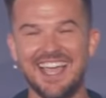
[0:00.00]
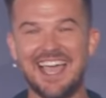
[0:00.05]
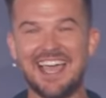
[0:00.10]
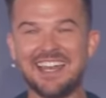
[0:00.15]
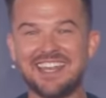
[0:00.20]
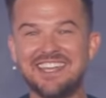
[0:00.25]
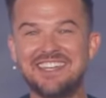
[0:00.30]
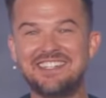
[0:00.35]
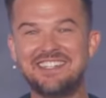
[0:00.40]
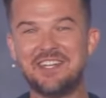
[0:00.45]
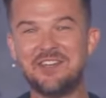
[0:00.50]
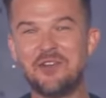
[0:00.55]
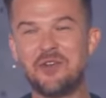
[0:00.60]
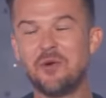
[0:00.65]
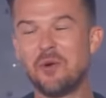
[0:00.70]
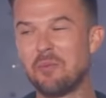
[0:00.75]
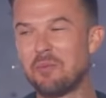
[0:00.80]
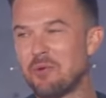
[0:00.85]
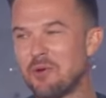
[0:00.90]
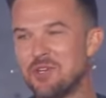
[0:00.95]
and continue
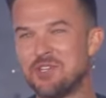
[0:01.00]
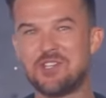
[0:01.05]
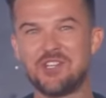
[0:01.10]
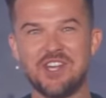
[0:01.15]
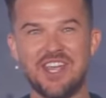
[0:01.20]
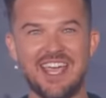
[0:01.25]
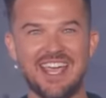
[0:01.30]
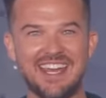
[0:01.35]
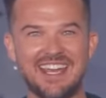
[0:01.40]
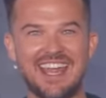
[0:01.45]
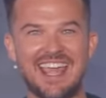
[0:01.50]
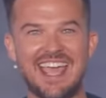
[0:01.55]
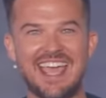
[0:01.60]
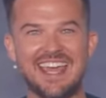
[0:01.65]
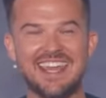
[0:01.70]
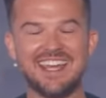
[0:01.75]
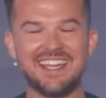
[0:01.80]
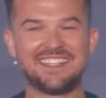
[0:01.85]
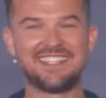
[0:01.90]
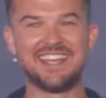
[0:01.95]
to appreciate.
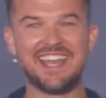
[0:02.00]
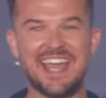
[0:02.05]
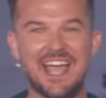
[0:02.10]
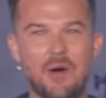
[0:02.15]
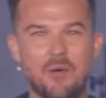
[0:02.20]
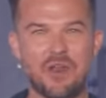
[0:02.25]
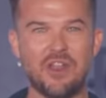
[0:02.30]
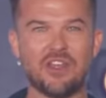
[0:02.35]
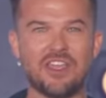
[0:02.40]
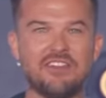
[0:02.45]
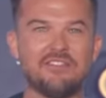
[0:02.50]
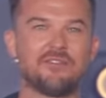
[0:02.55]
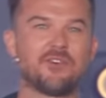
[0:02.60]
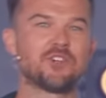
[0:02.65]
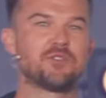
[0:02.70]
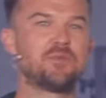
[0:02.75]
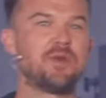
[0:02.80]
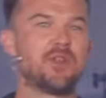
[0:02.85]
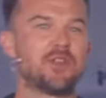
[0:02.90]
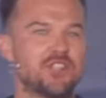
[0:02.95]
And today, I want to look at
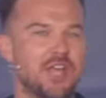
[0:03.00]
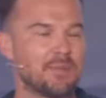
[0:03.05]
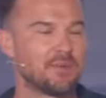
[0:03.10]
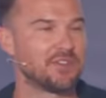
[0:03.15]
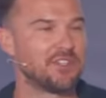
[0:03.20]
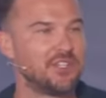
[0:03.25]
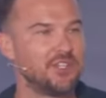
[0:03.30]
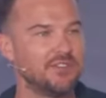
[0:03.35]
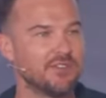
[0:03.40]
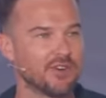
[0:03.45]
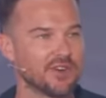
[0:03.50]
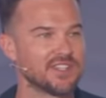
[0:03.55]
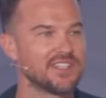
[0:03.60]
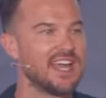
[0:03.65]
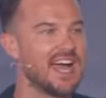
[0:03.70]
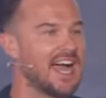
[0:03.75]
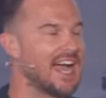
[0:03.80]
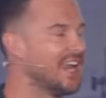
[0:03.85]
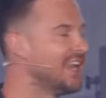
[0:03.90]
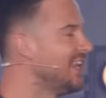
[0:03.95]
1 Peter chapter 2, verse
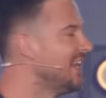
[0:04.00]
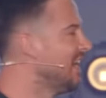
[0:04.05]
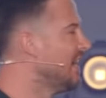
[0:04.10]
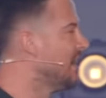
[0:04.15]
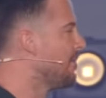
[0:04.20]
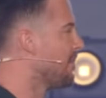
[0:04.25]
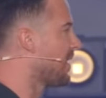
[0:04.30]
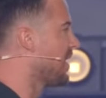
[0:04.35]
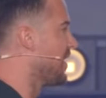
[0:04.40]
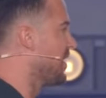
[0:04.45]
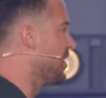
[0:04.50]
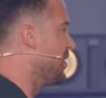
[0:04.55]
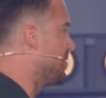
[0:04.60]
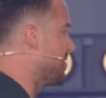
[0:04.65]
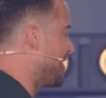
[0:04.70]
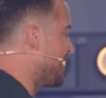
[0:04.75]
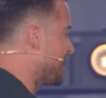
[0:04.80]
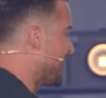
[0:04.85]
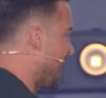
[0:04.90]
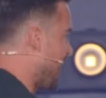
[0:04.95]
9. I'm going to use this